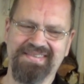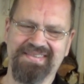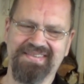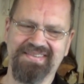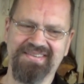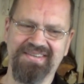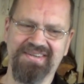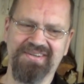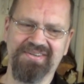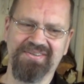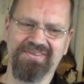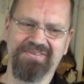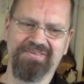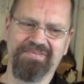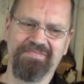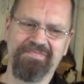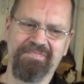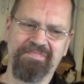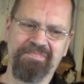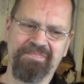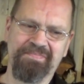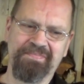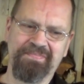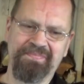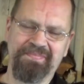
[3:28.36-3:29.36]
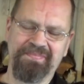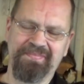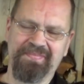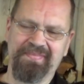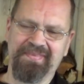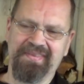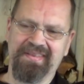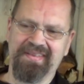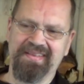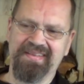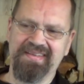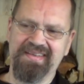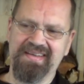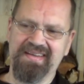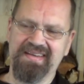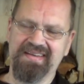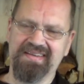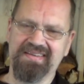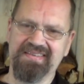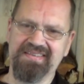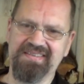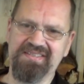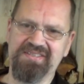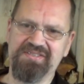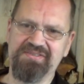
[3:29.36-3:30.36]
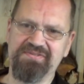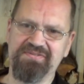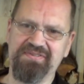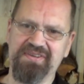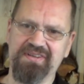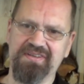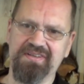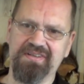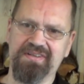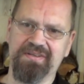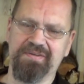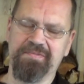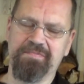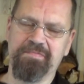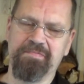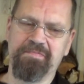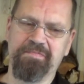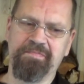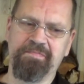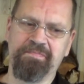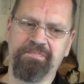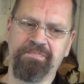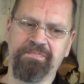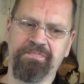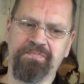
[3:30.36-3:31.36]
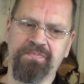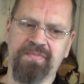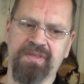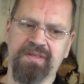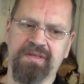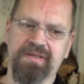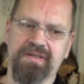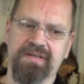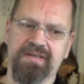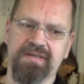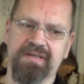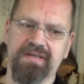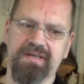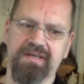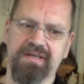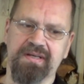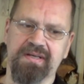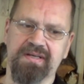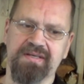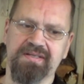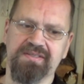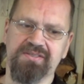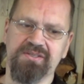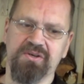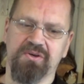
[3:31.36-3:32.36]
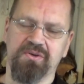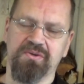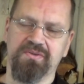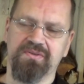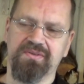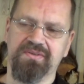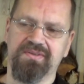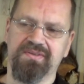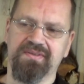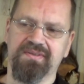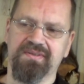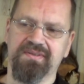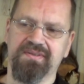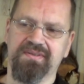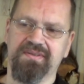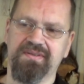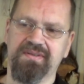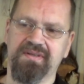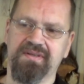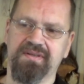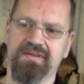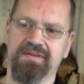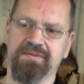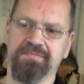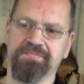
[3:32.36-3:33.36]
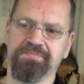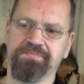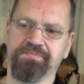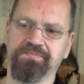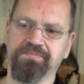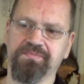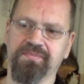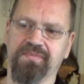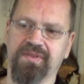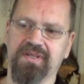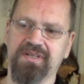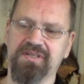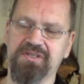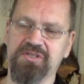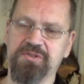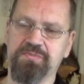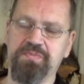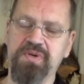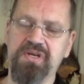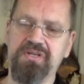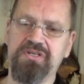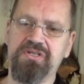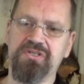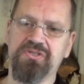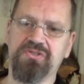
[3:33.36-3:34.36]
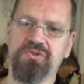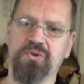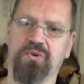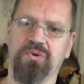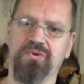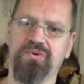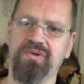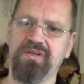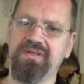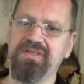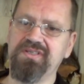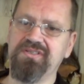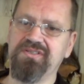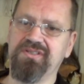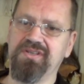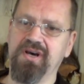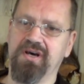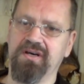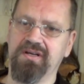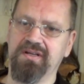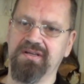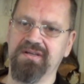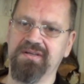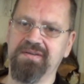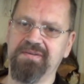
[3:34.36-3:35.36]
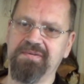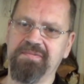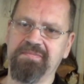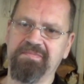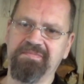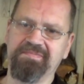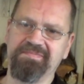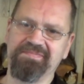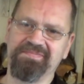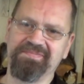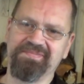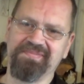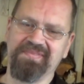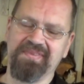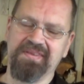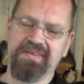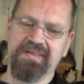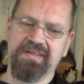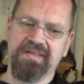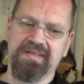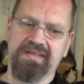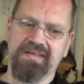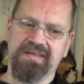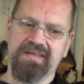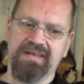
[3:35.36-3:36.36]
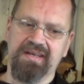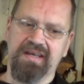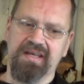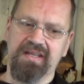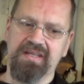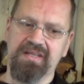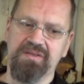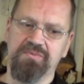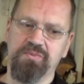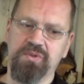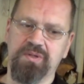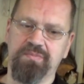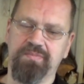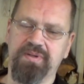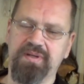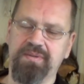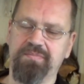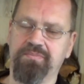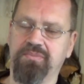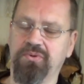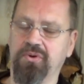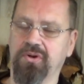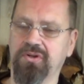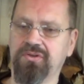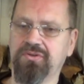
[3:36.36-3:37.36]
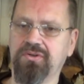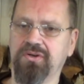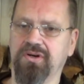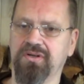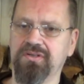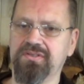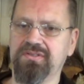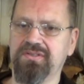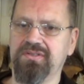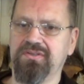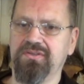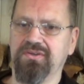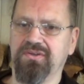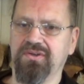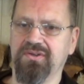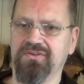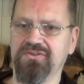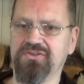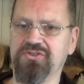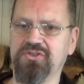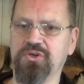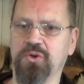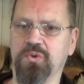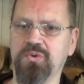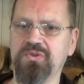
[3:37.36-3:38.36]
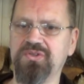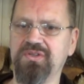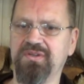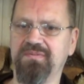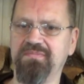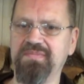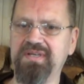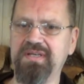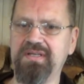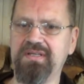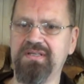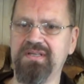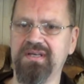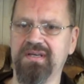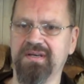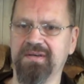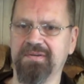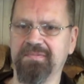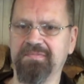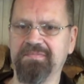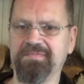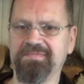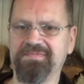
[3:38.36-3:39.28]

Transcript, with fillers: no. Yeah, it's funny. Uh, so the, the speech is already done and it will be broadcasted on social media.